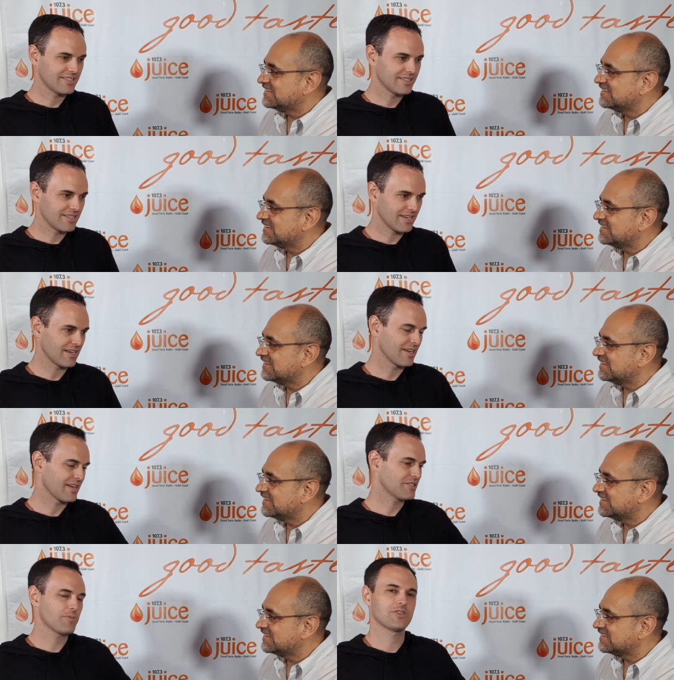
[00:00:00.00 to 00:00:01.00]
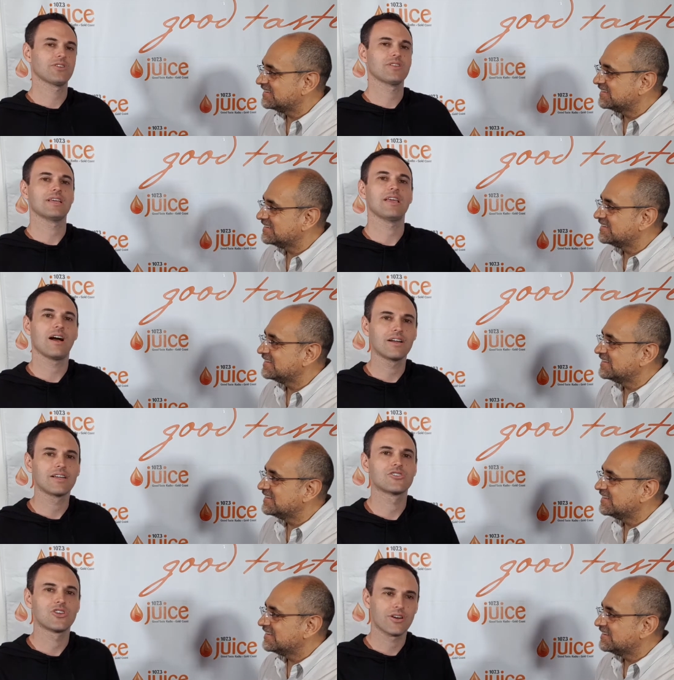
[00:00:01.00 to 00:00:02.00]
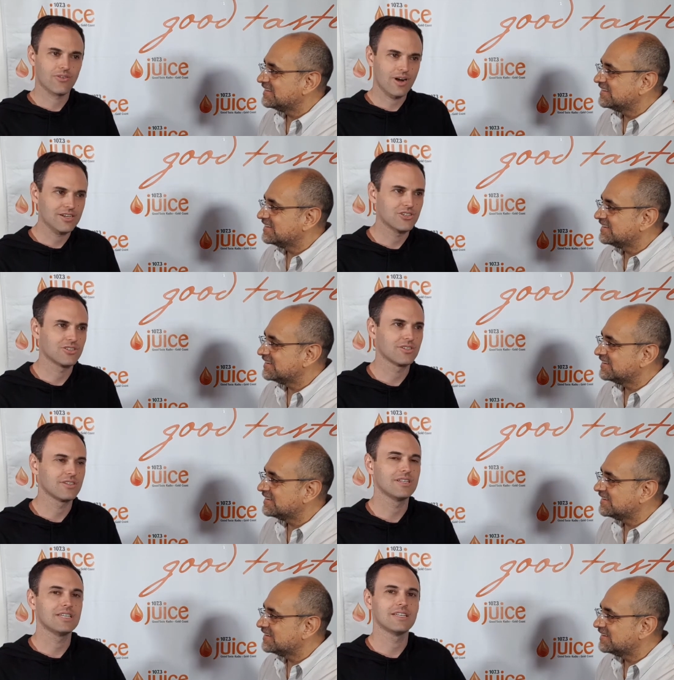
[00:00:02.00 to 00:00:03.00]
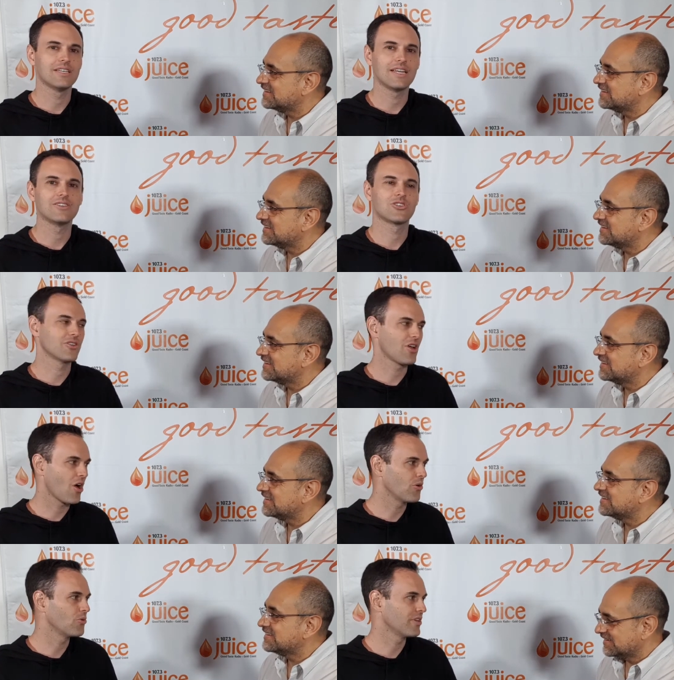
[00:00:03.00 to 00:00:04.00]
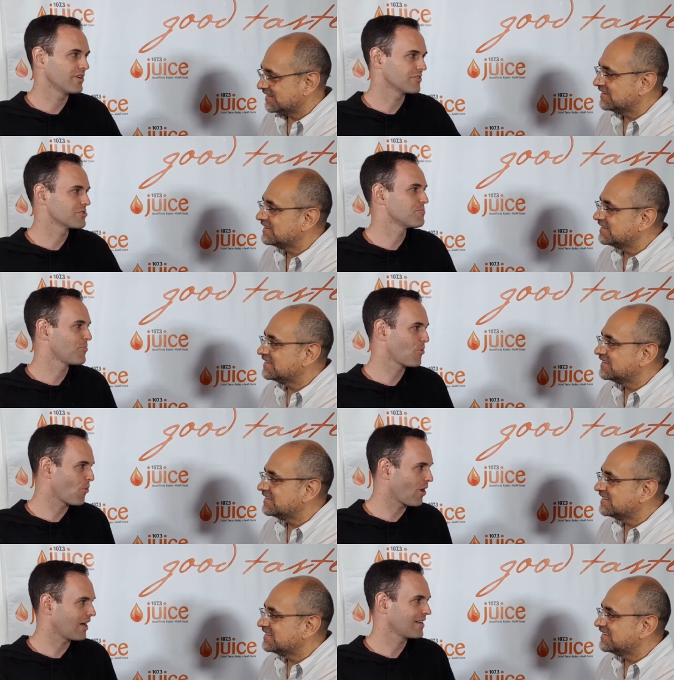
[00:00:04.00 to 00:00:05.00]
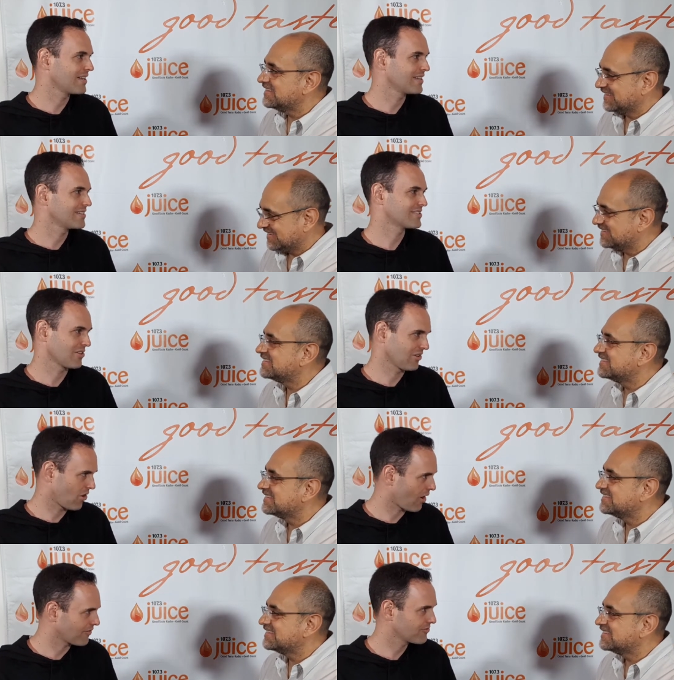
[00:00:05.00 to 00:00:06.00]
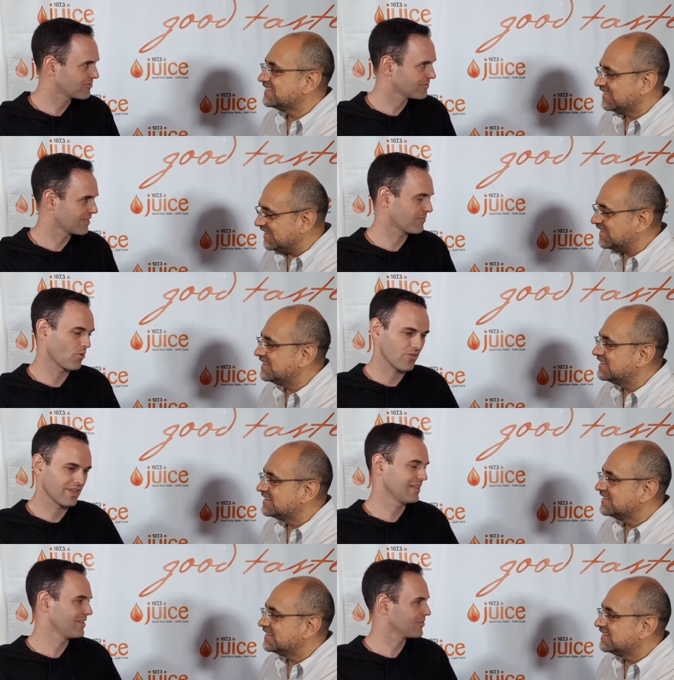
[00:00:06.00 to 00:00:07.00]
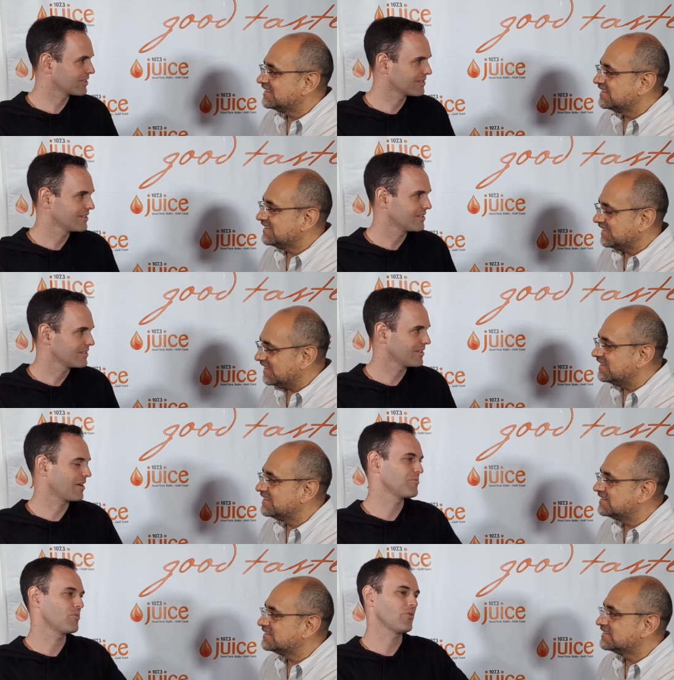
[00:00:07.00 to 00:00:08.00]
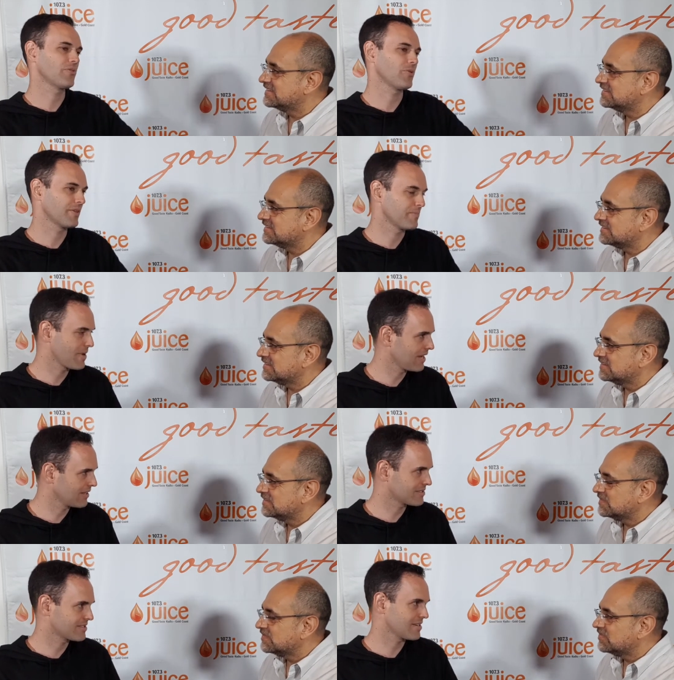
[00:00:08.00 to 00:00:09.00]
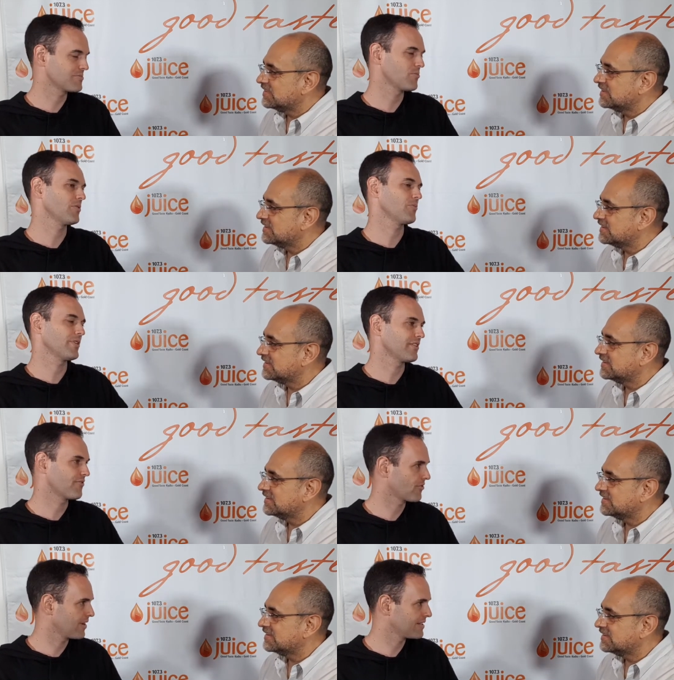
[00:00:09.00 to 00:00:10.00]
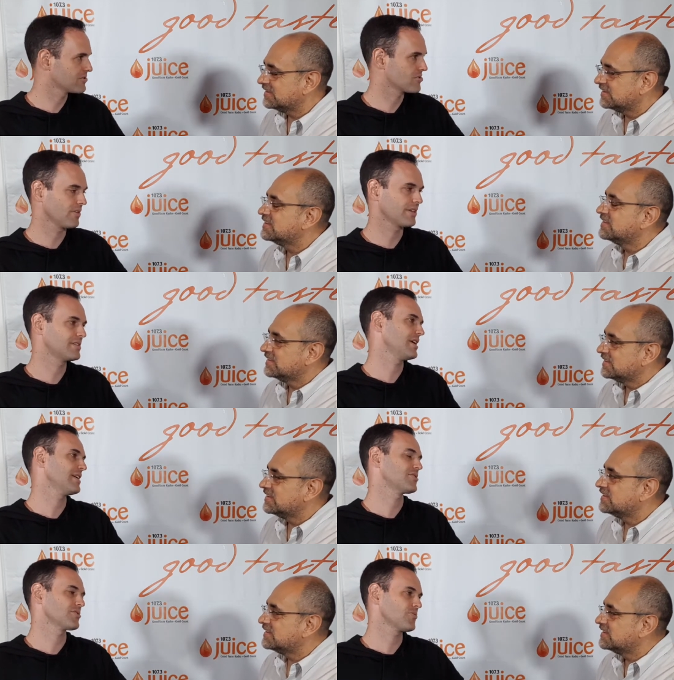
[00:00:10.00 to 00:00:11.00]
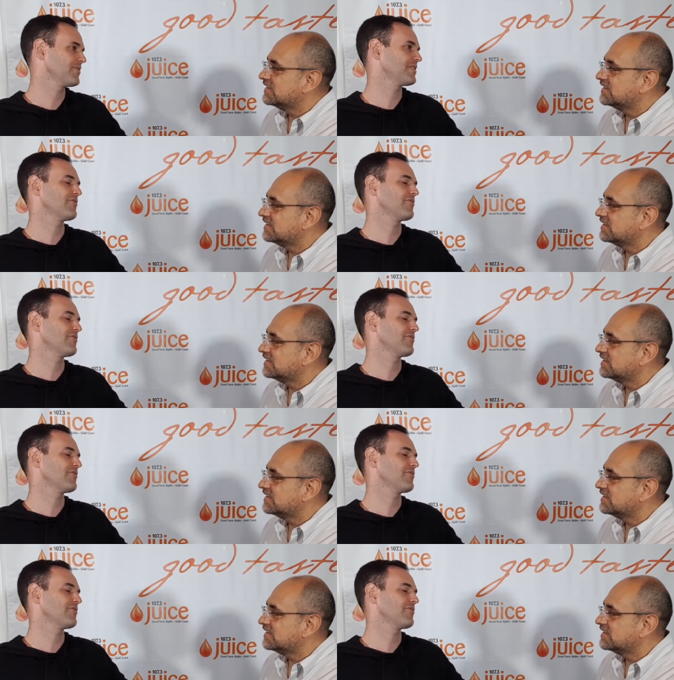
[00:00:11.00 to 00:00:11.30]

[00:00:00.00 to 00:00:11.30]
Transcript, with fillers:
Speaker 1: the especially the younger generation need to know there is more to life yeah. than what they're living. Yeah. You know, more than what the media says, more than what their friends or their teachers or even their